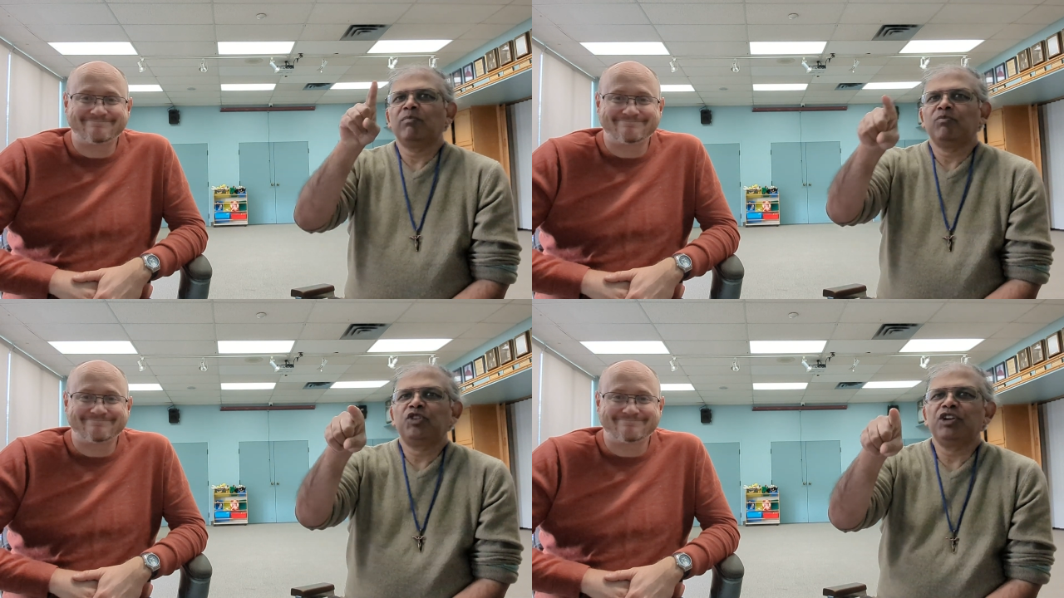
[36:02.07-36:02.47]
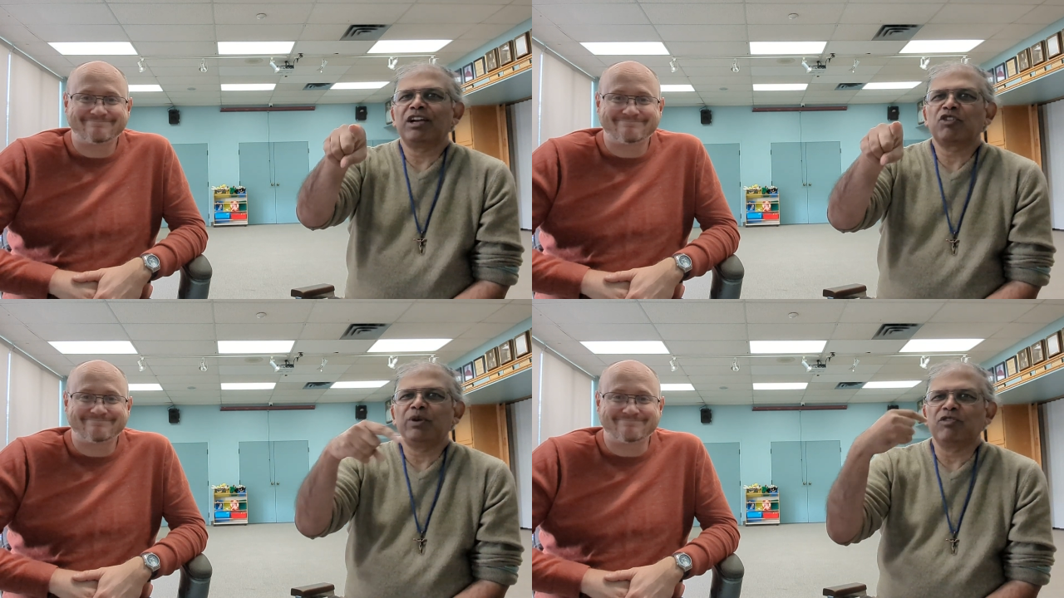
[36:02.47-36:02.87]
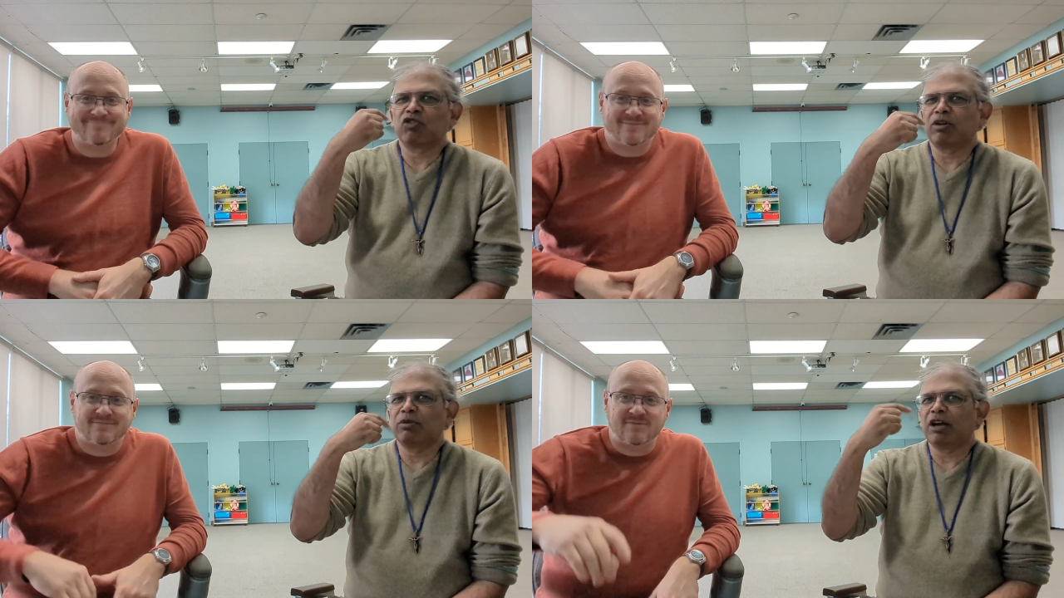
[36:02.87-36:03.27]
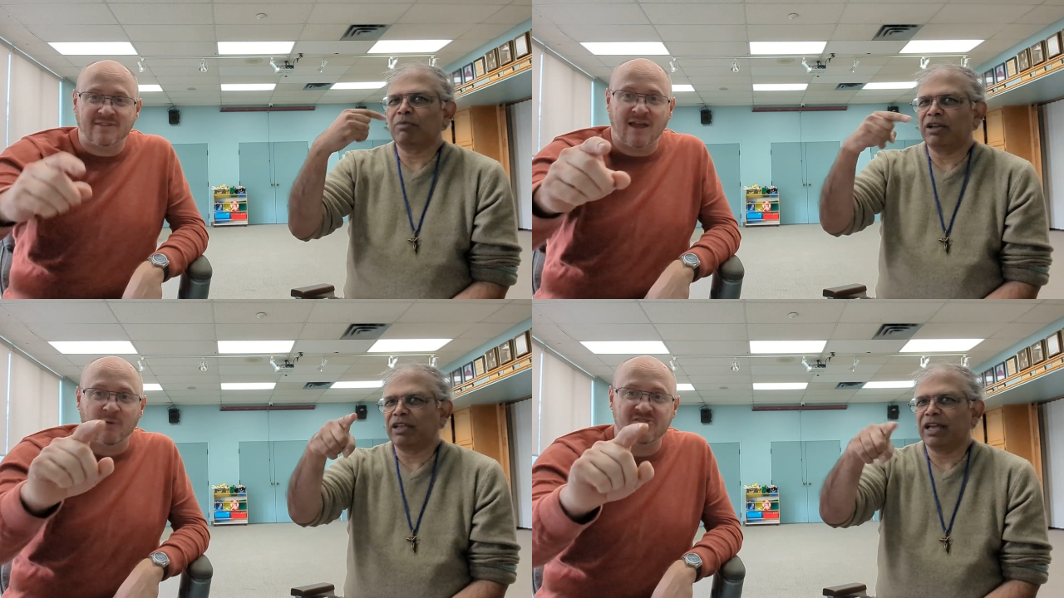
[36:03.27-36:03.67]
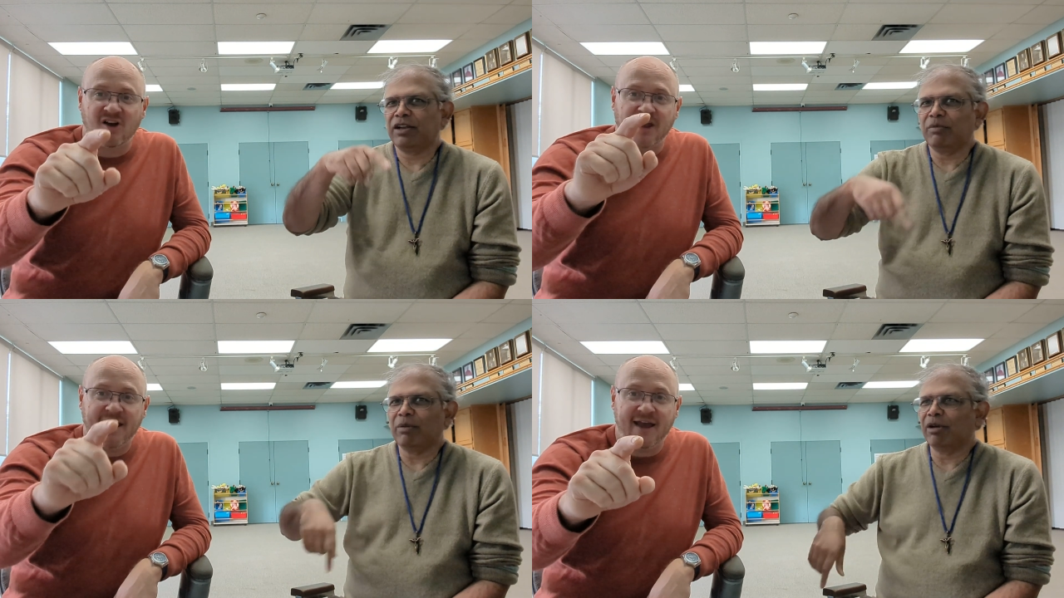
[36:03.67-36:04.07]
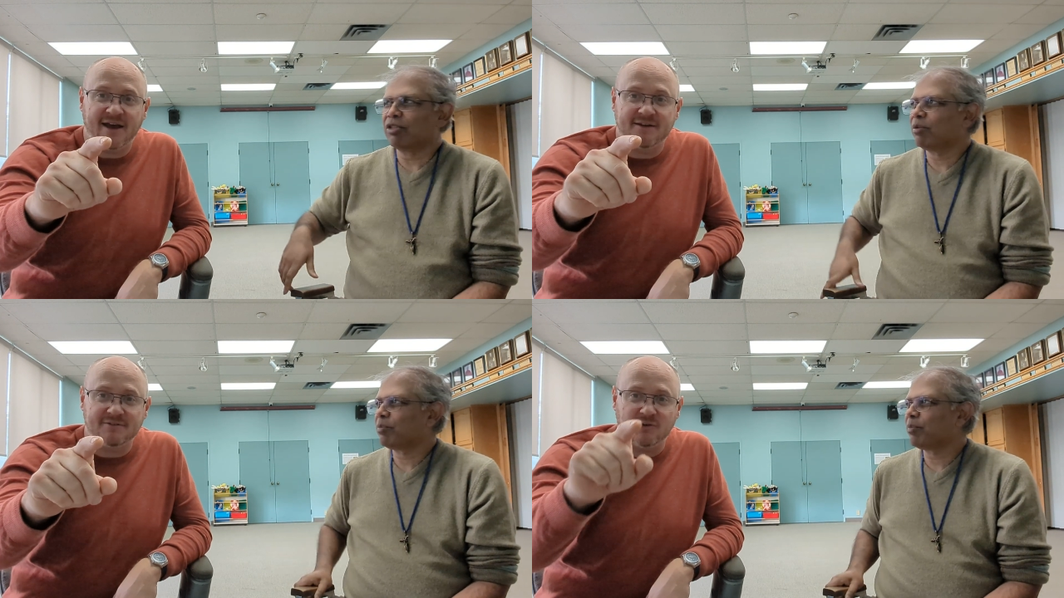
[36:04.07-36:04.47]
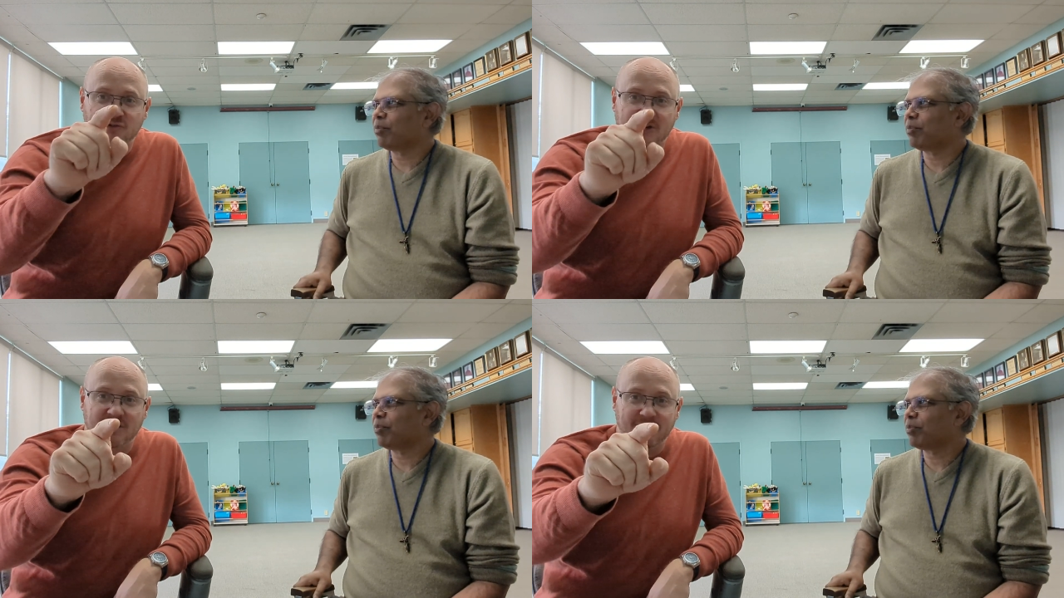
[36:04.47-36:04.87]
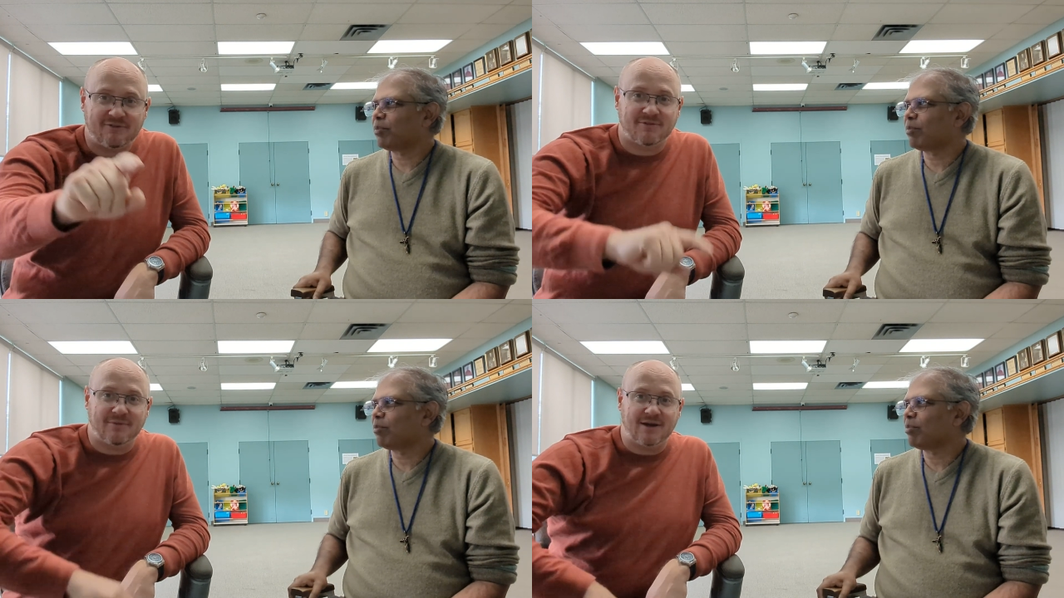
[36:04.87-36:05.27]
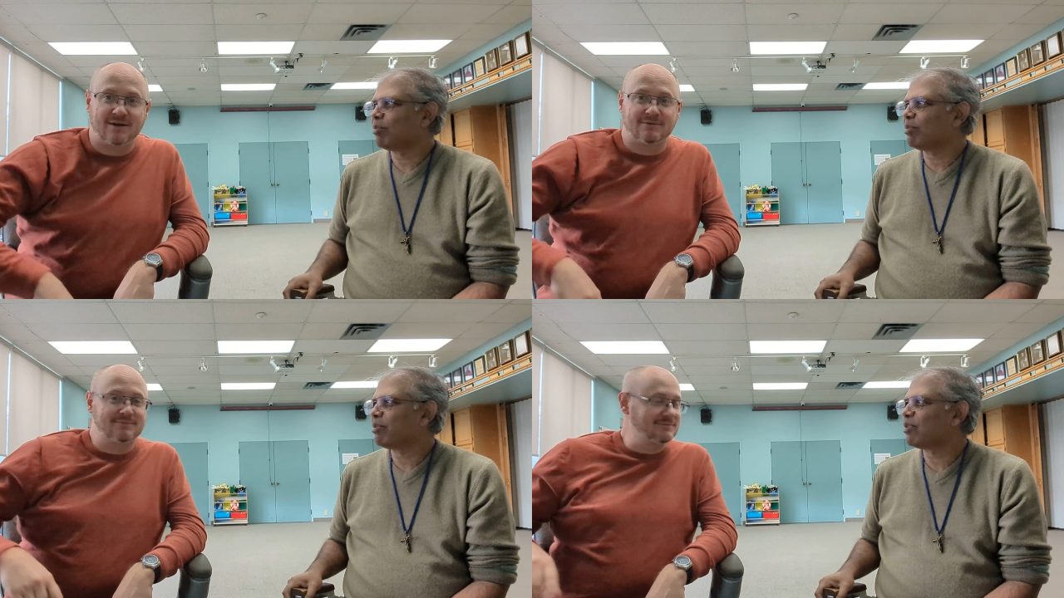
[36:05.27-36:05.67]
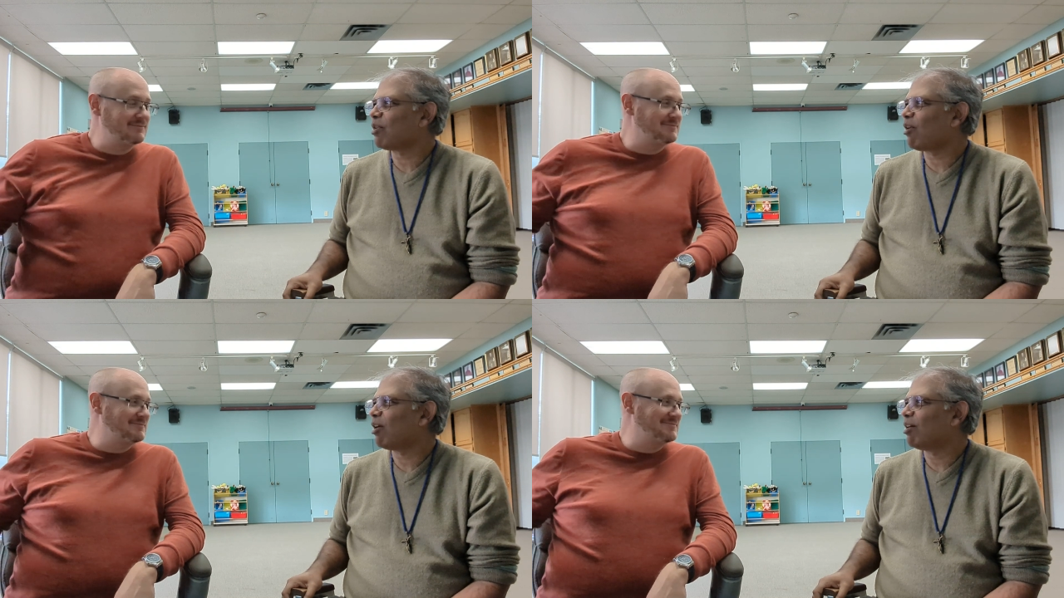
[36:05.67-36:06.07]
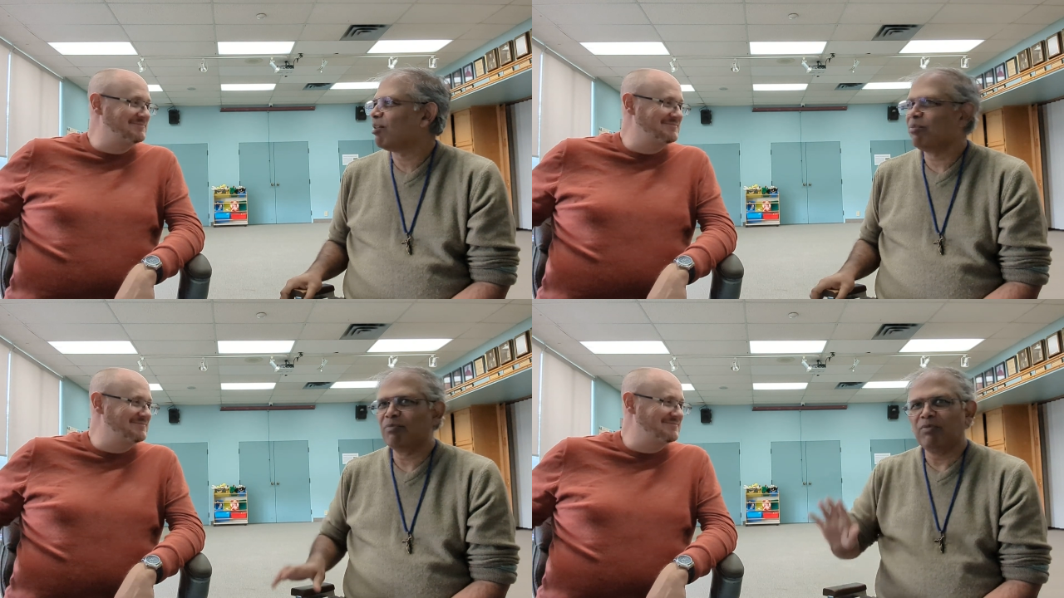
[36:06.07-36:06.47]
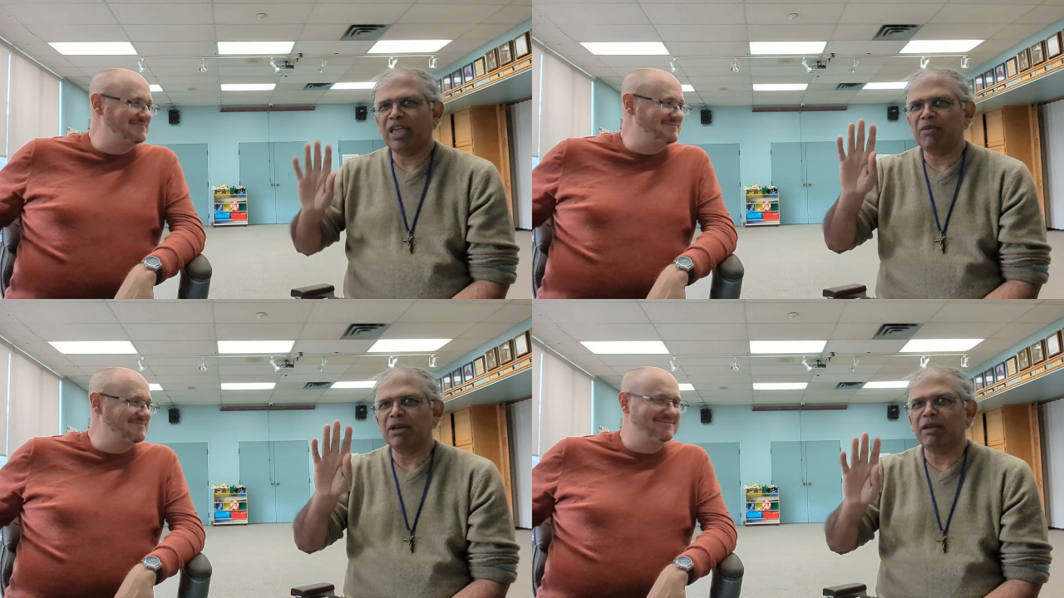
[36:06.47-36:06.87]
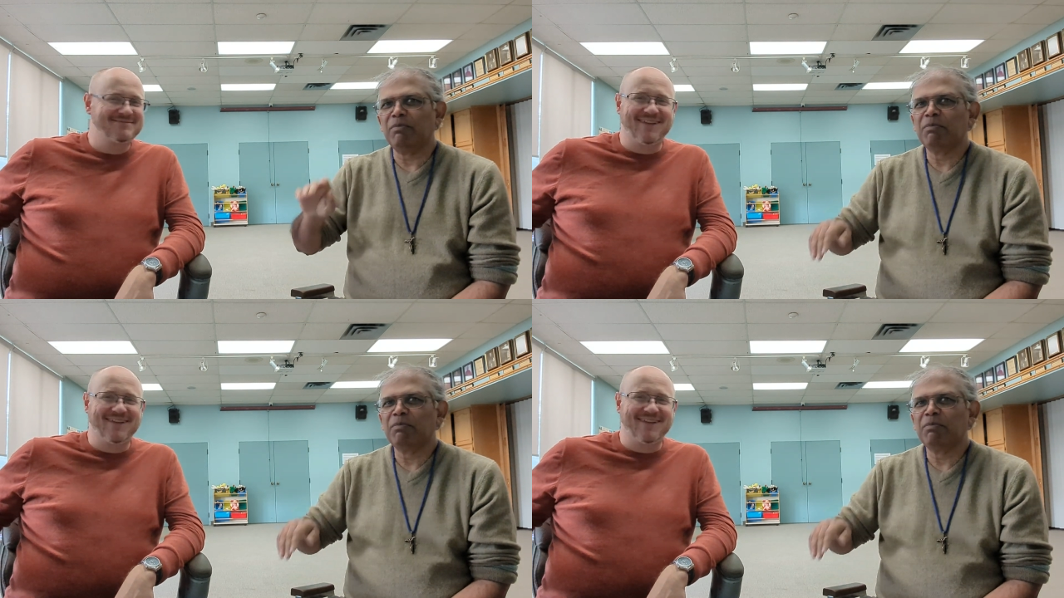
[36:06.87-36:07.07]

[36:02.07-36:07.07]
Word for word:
Speaker 1: See you next week. Sorry, I haven't got my. That was candy all I had.
Speaker 2: You took it away from
Speaker 1: me. Amen.